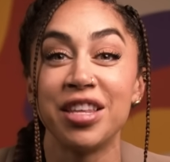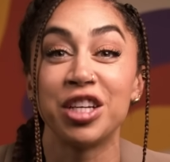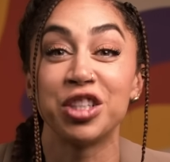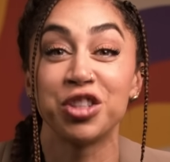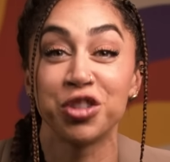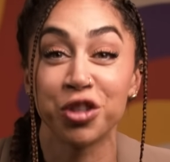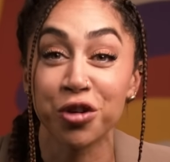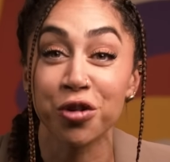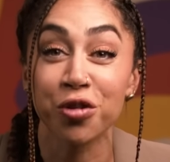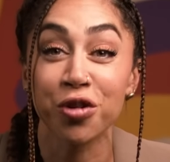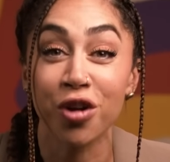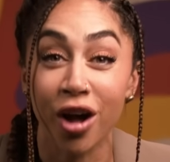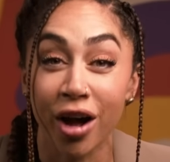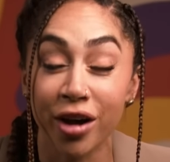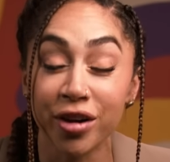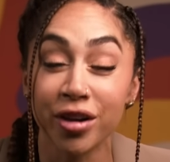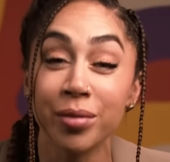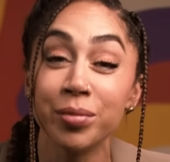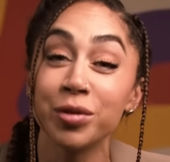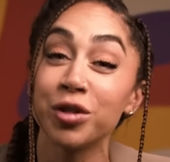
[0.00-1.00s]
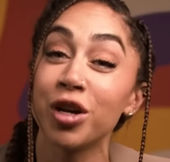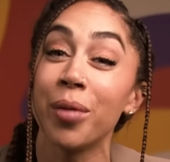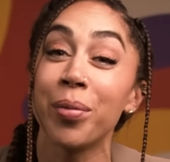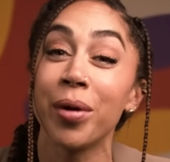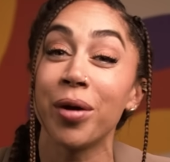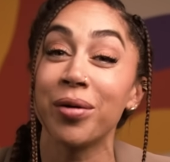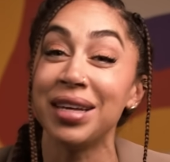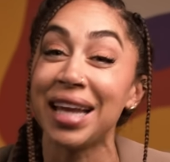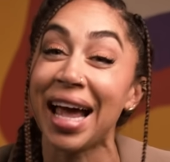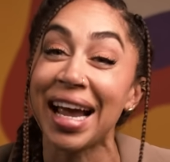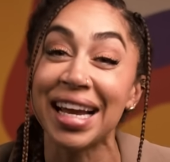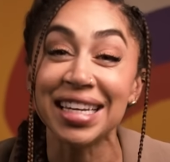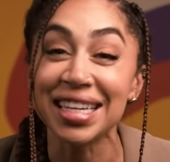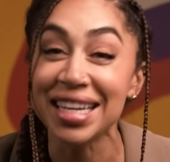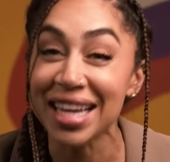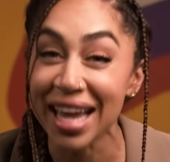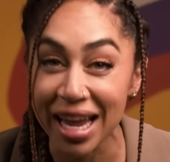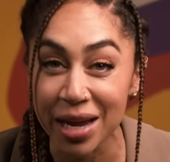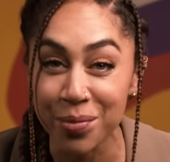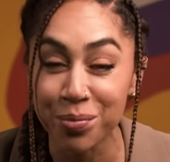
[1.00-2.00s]
the external condoms are about
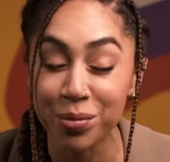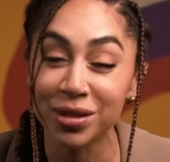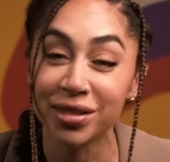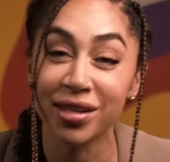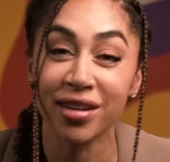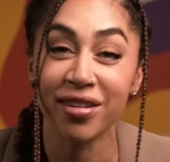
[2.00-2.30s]
98%